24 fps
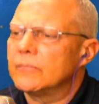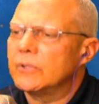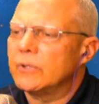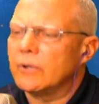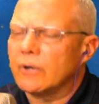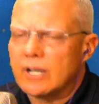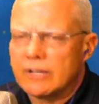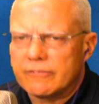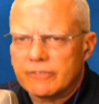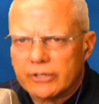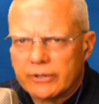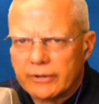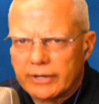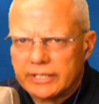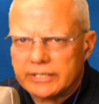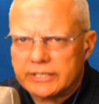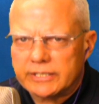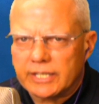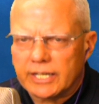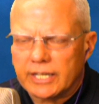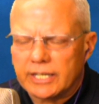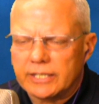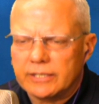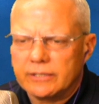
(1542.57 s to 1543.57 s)
Y'all have a great
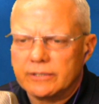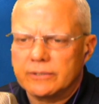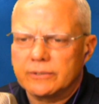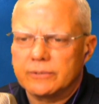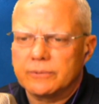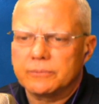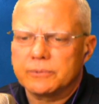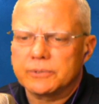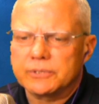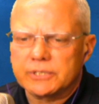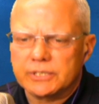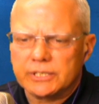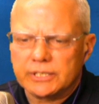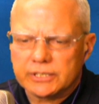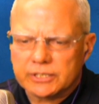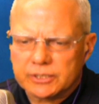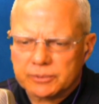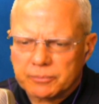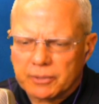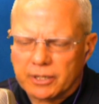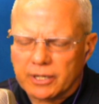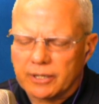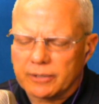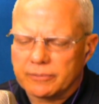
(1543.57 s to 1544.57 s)
day. We'll see you
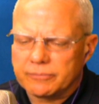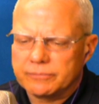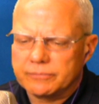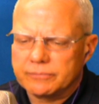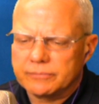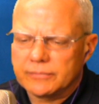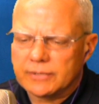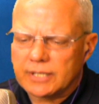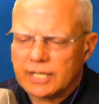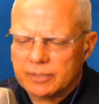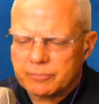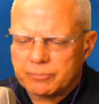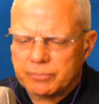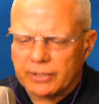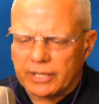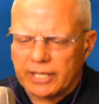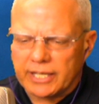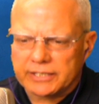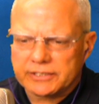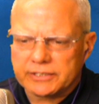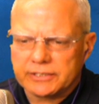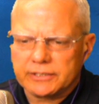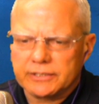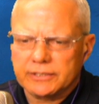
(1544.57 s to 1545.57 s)
tomorrow. God
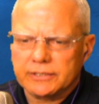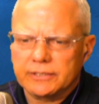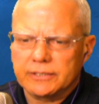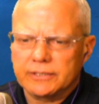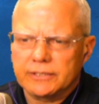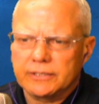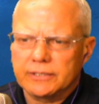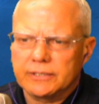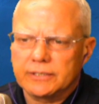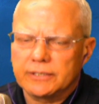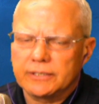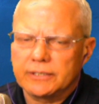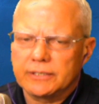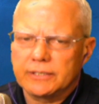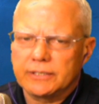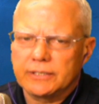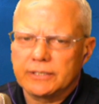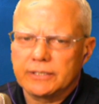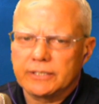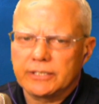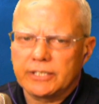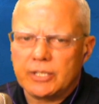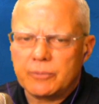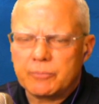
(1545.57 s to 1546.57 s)
bless.
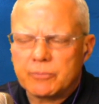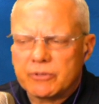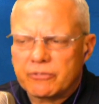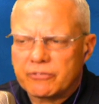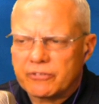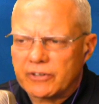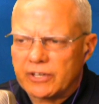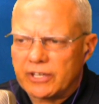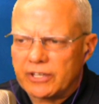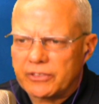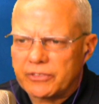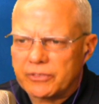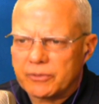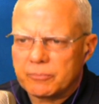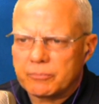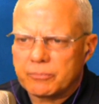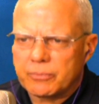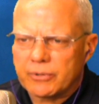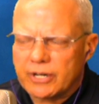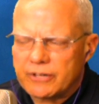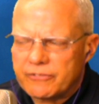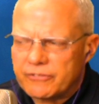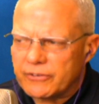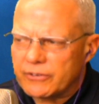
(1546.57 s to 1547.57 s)
Keep the faith.
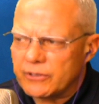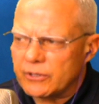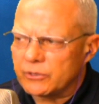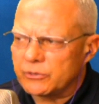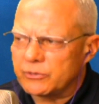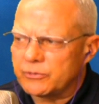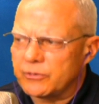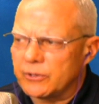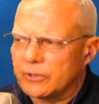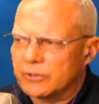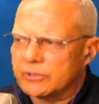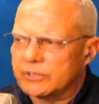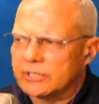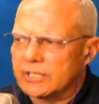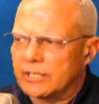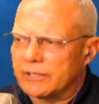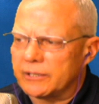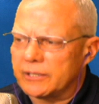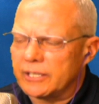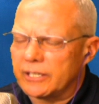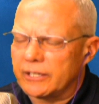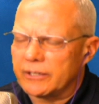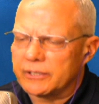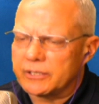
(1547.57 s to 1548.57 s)
Pray for those folks
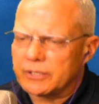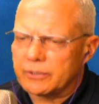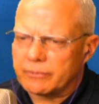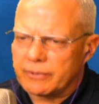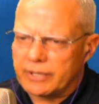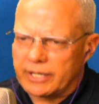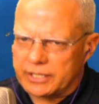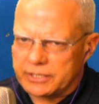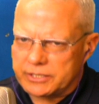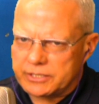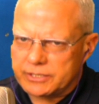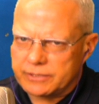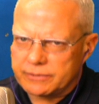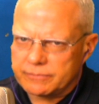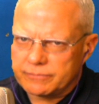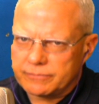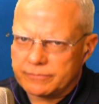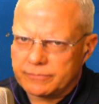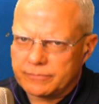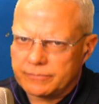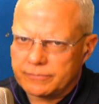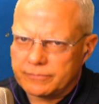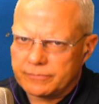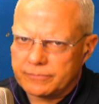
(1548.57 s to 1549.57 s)
out there at the ranch,
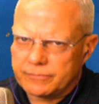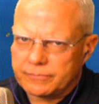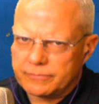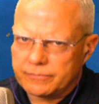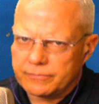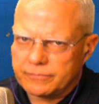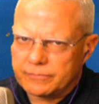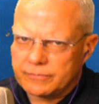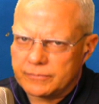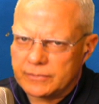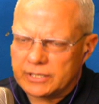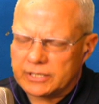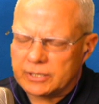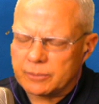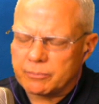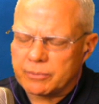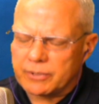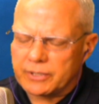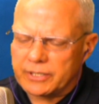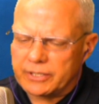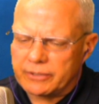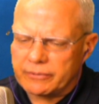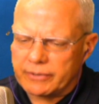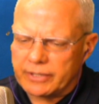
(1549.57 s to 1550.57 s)
at the
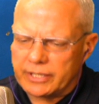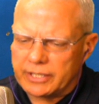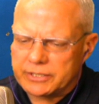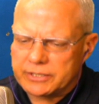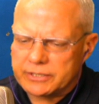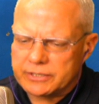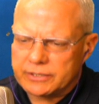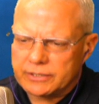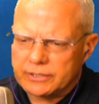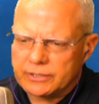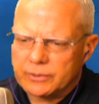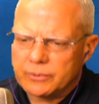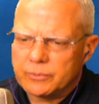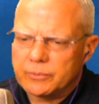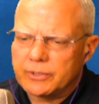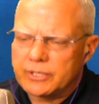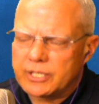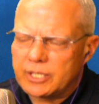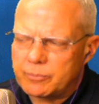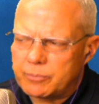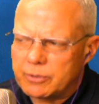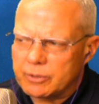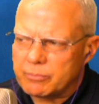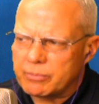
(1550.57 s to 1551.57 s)
Bundy Ranch. We'll
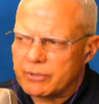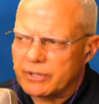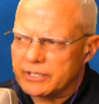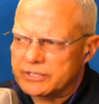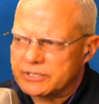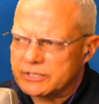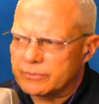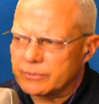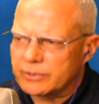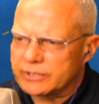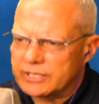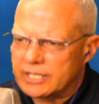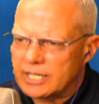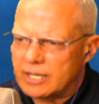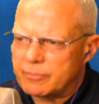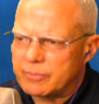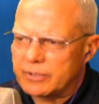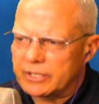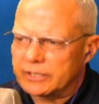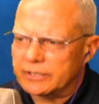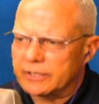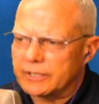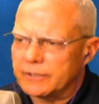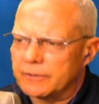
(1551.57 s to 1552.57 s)
keep you appraised of what's
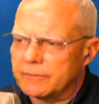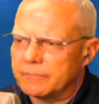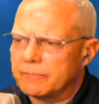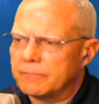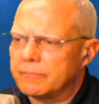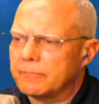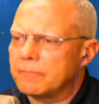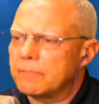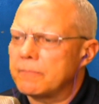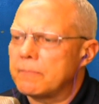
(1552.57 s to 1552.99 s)
happening there.